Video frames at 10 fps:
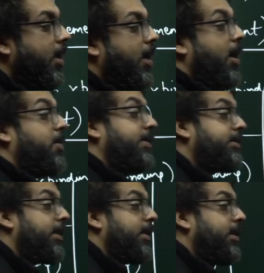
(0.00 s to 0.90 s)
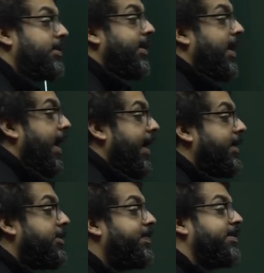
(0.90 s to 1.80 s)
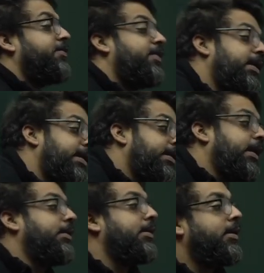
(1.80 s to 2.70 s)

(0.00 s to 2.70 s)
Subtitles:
A question that I had specifically done